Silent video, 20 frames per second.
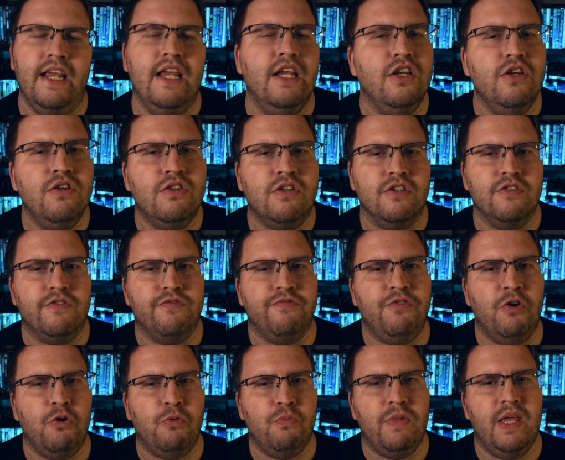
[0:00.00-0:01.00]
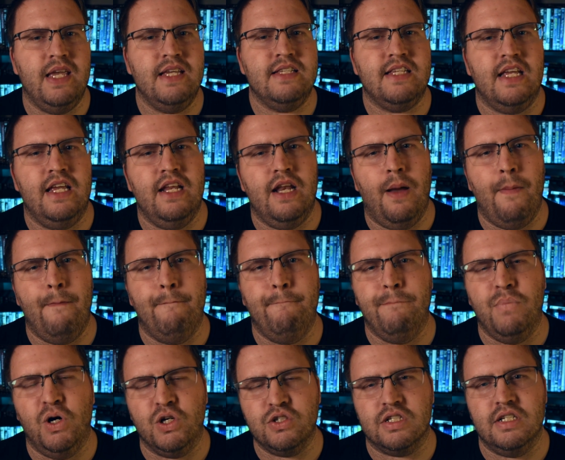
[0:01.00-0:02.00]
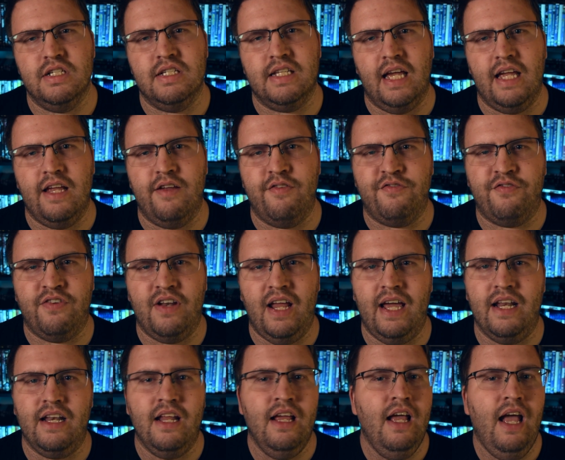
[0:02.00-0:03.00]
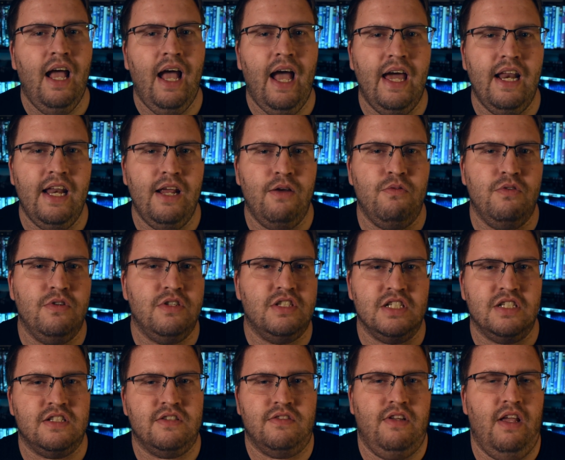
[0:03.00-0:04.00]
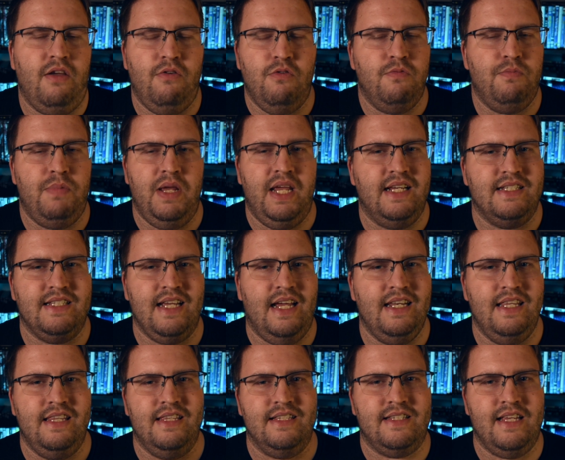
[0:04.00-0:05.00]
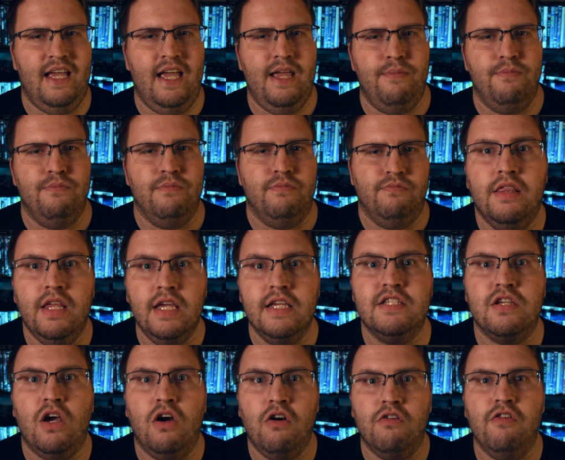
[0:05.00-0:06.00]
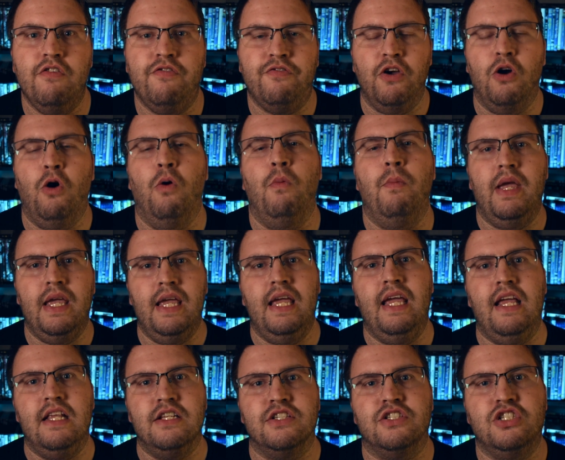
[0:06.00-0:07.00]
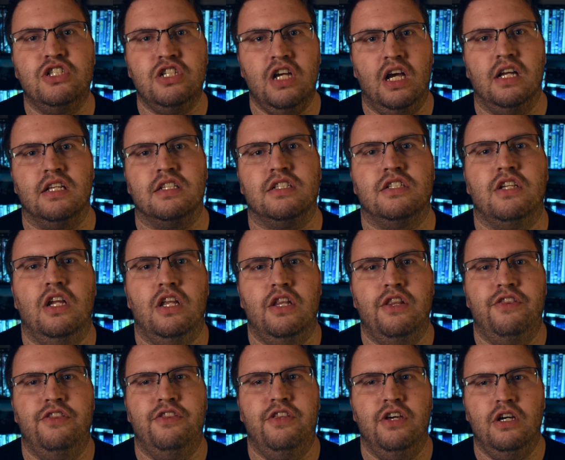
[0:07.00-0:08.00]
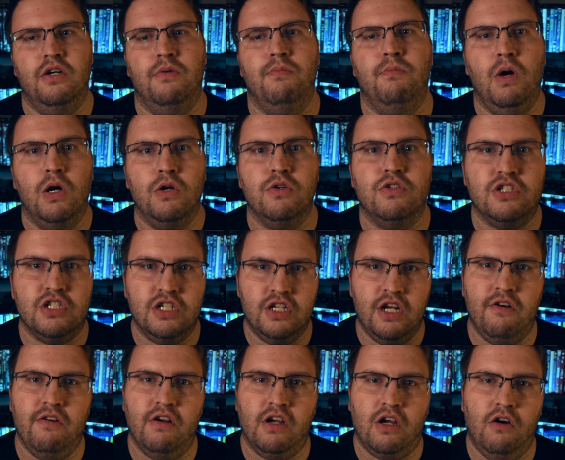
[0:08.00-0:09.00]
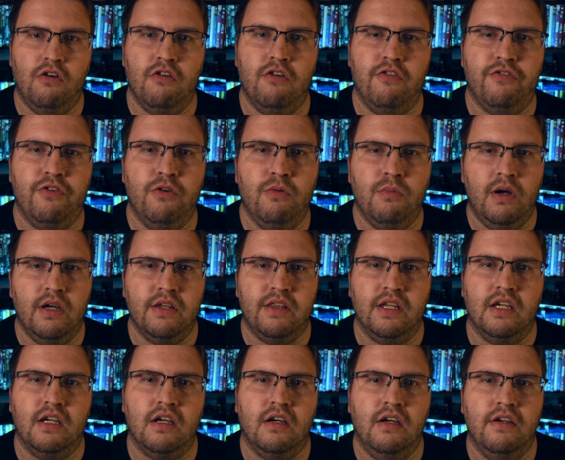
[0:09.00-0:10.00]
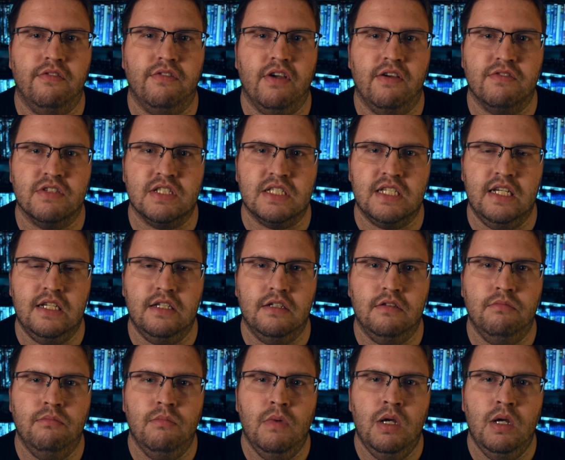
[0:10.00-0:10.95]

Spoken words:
You could film this in a modern day flat and it would be exactly the same. This horror film is just the most generic horror film I think I've ever seen.